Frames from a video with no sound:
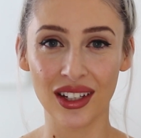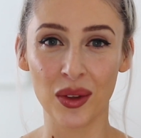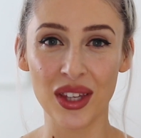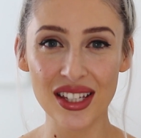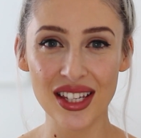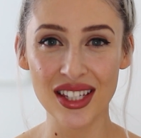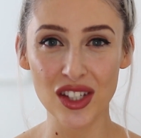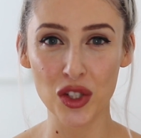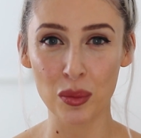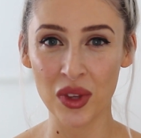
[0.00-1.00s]
Now this
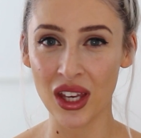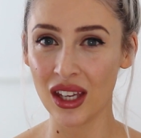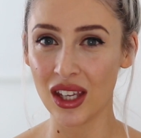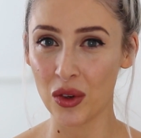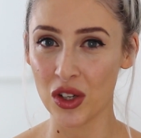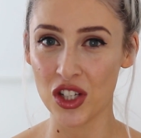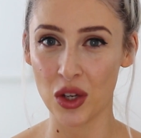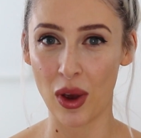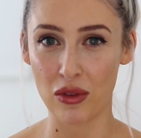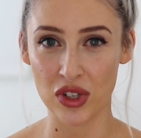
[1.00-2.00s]
isn't something you're going to
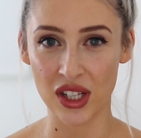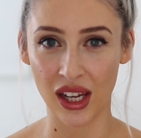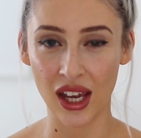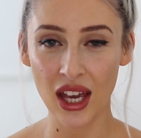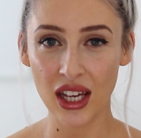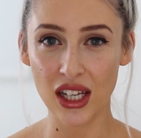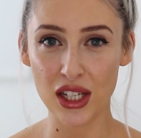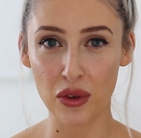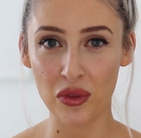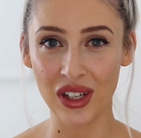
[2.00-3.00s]
do every day. You
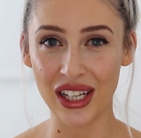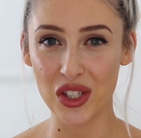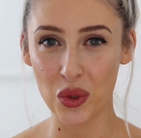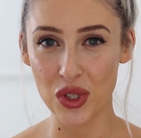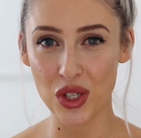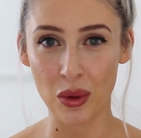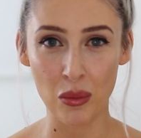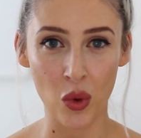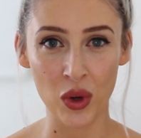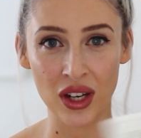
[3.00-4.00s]
definitely don't do it
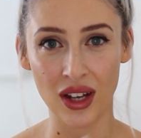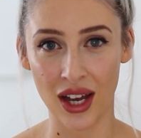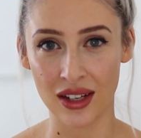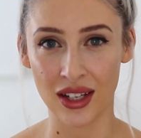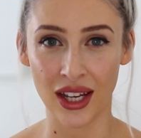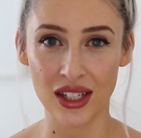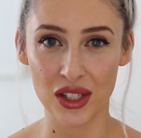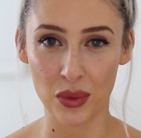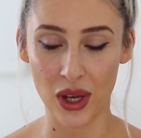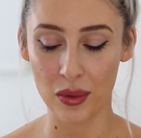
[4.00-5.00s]
morning and night
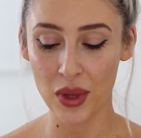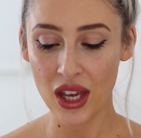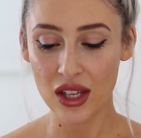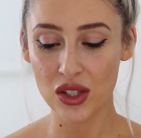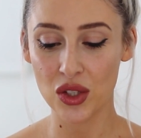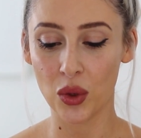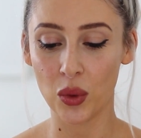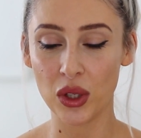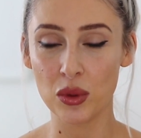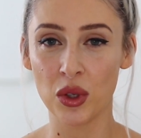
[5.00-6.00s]
as well. So
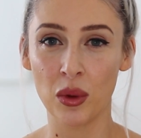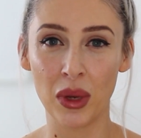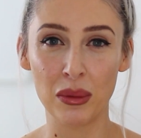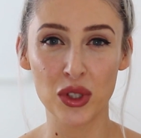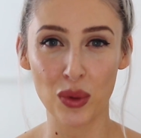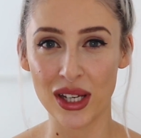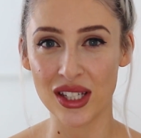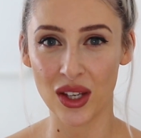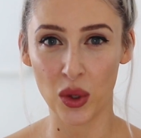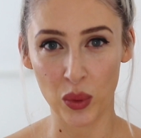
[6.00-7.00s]
you do it maybe
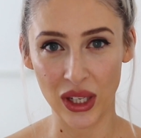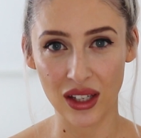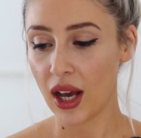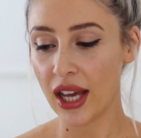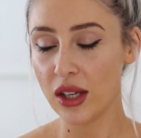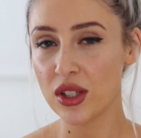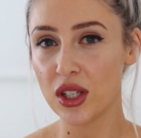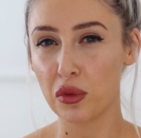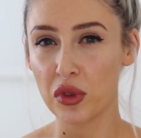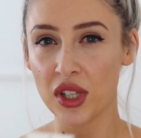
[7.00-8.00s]
twice a week. I use
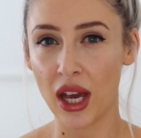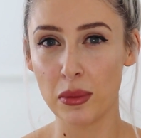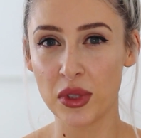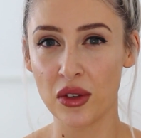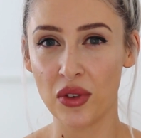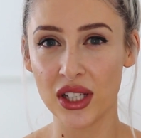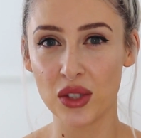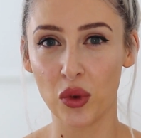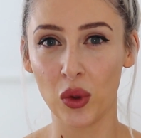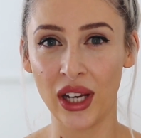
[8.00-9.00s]
different types of
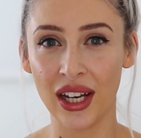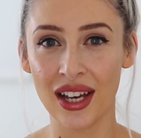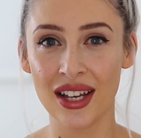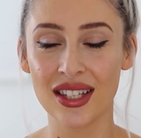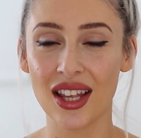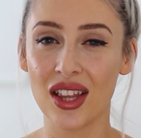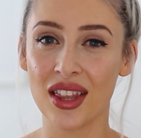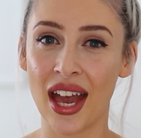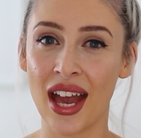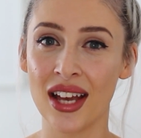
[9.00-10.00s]
exfoliators.
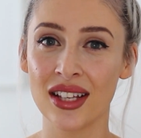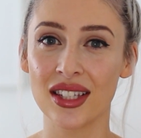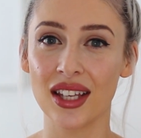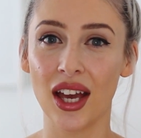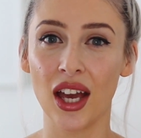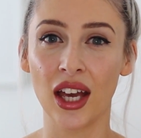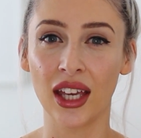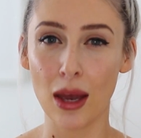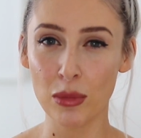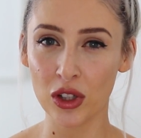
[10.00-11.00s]
There's a
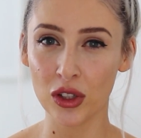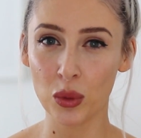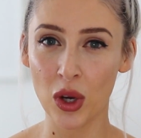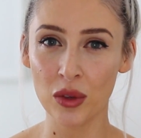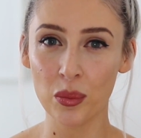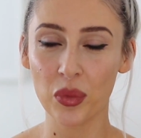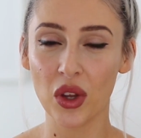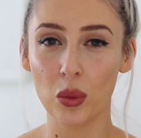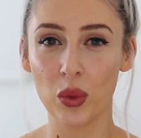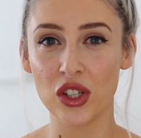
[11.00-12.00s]
chemical one,
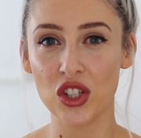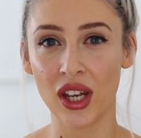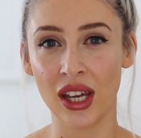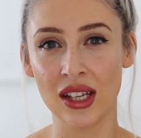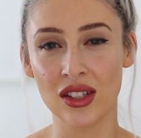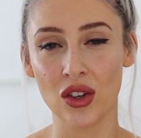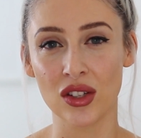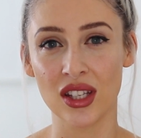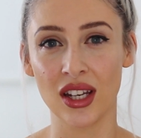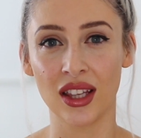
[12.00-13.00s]
which is
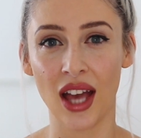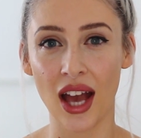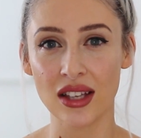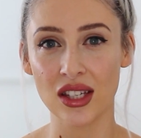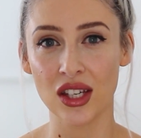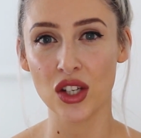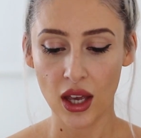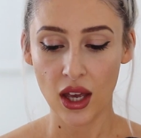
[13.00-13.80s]
considered the acid.